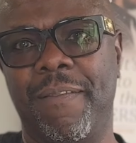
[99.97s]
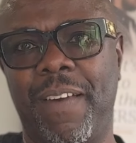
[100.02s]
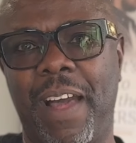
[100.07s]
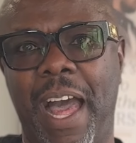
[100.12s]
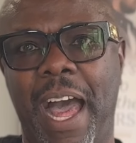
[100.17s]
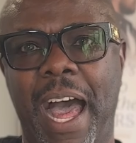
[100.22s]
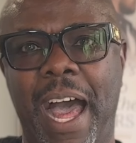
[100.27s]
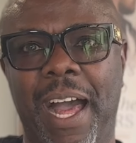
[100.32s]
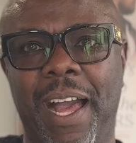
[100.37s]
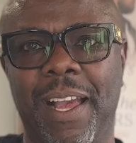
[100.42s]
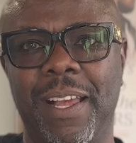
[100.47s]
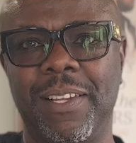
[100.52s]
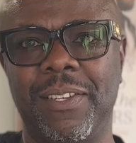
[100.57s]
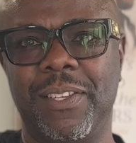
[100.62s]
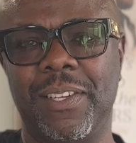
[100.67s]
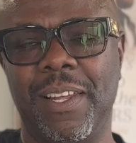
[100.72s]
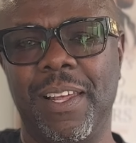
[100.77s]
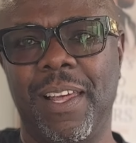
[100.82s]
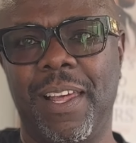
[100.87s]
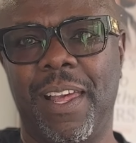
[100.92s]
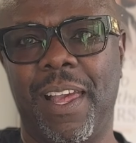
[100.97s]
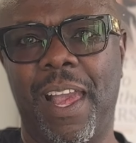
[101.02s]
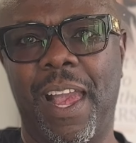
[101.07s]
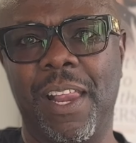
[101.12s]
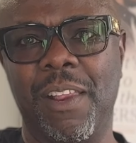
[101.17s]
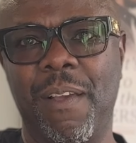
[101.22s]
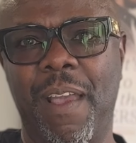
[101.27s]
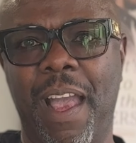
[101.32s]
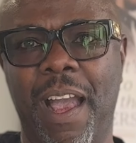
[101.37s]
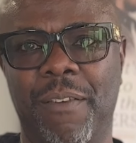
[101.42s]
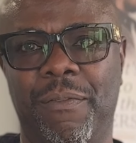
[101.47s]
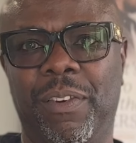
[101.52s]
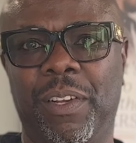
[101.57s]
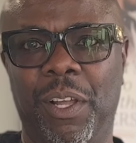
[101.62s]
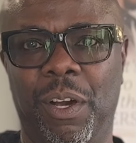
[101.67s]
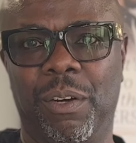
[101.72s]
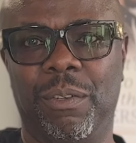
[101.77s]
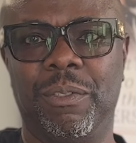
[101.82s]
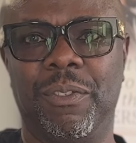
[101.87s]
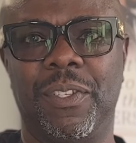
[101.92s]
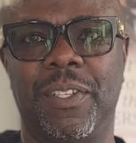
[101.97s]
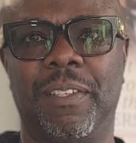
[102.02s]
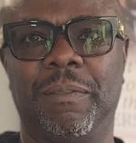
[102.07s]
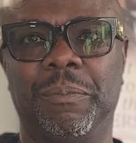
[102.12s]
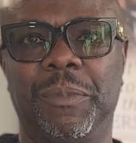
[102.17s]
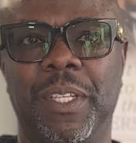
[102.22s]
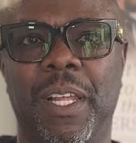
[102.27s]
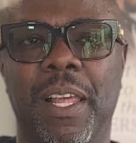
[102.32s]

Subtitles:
highs, and you have lows.